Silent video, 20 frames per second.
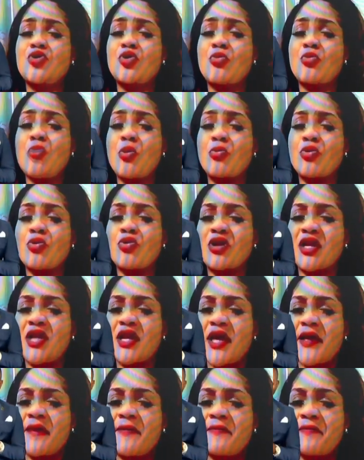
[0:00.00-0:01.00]
will
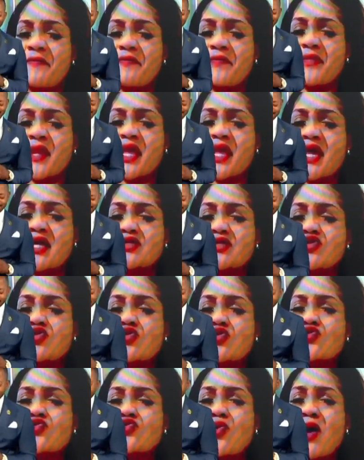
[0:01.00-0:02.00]
answer again.
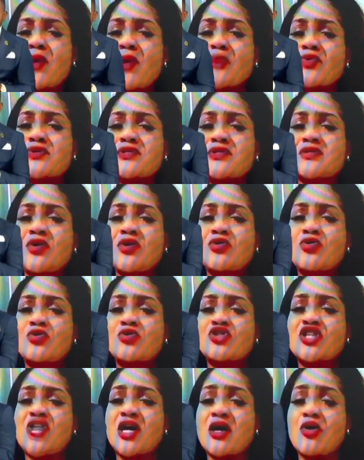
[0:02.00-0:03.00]
You
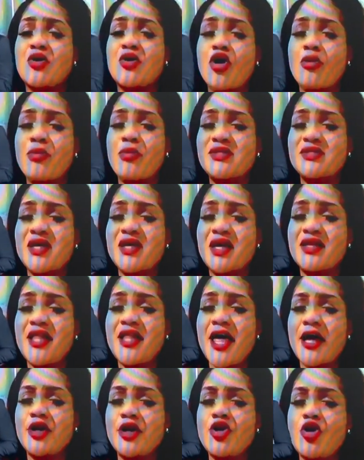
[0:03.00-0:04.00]
answered yesterday.
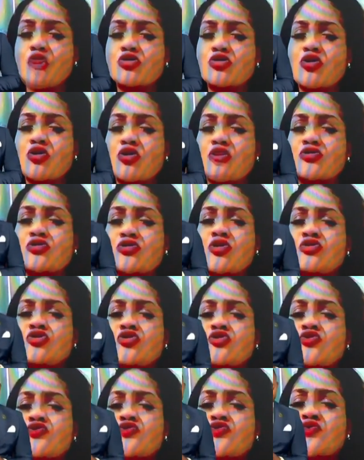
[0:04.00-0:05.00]
You answer today.
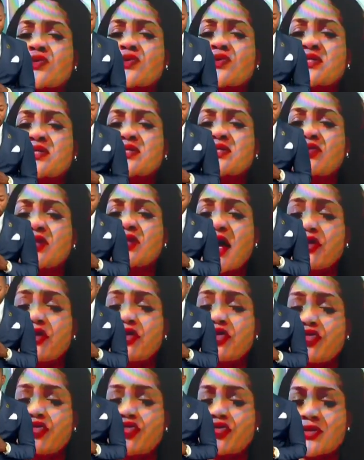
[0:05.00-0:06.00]

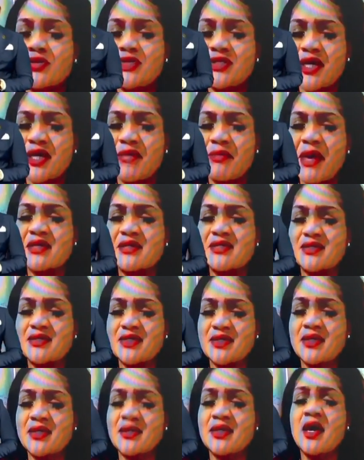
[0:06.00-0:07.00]
We give you all the
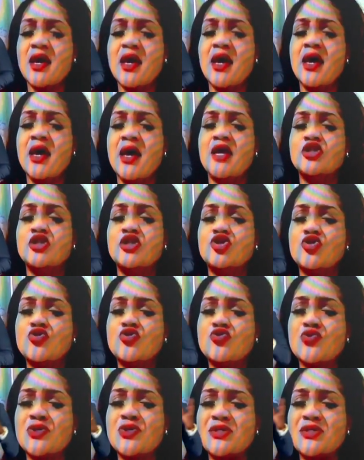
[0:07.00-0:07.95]
glory. We